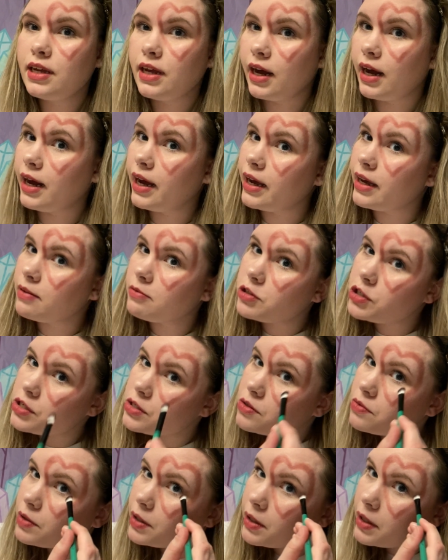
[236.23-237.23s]
I've
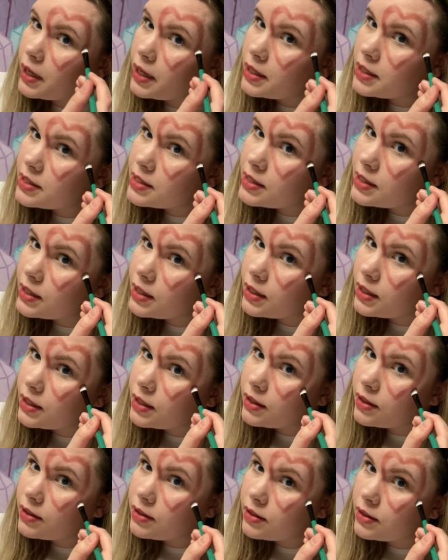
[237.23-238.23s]
just realized that
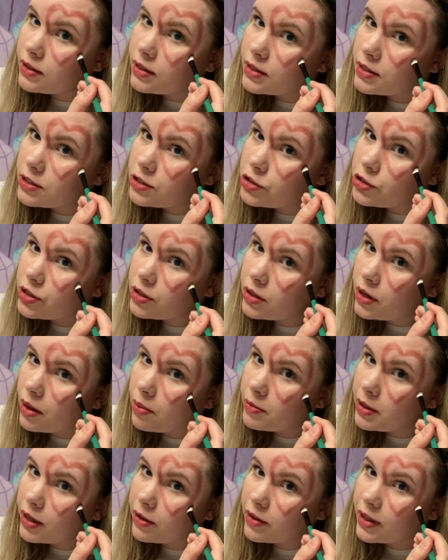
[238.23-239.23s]
this should
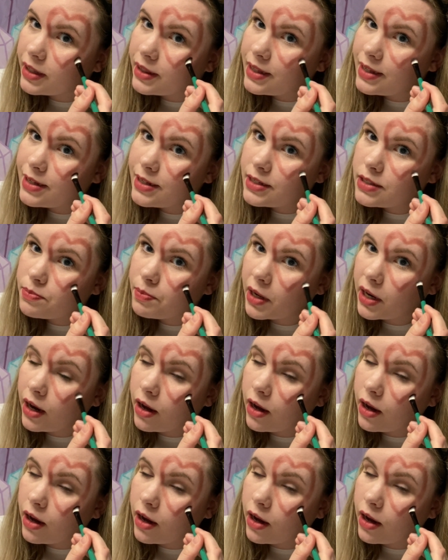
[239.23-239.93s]
come down like this, but